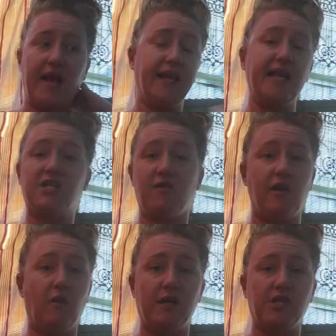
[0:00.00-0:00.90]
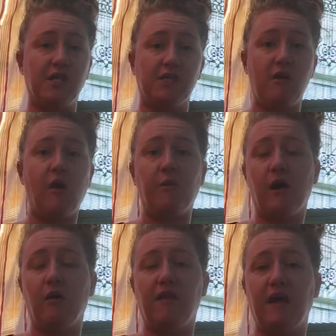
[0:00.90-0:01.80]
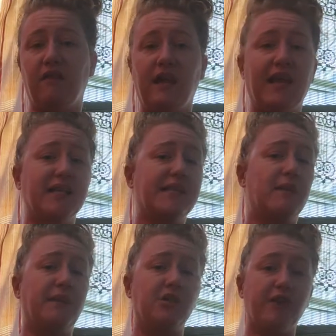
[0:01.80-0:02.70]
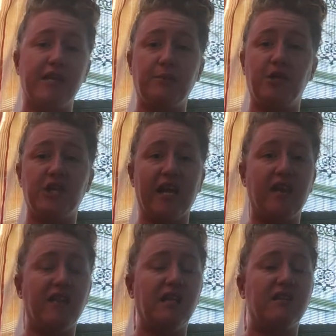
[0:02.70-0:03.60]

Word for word: answer any questions or help you out with anything. Like I said, I'm not trying to push anything.